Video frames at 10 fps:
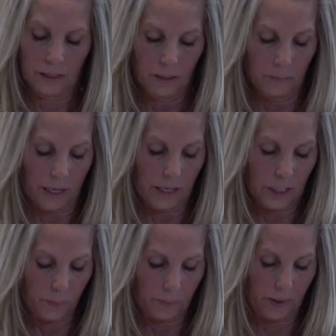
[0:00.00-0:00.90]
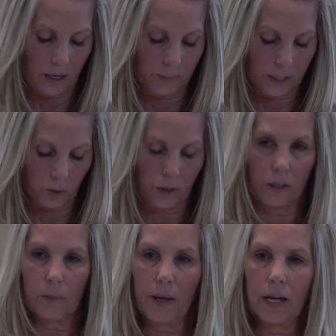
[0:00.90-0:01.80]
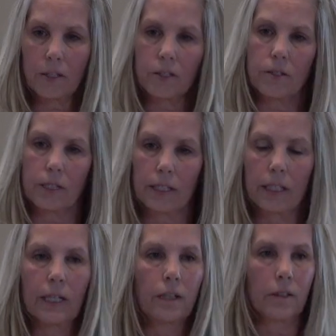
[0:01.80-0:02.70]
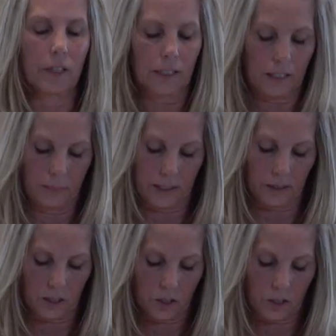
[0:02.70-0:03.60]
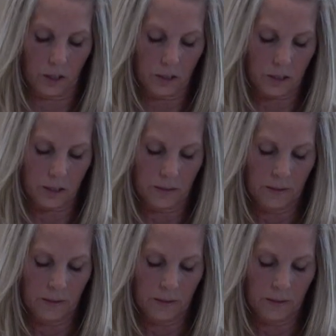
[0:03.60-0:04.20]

My husband, Bobby, is one of the pastors at Kent Island United Methodist Church.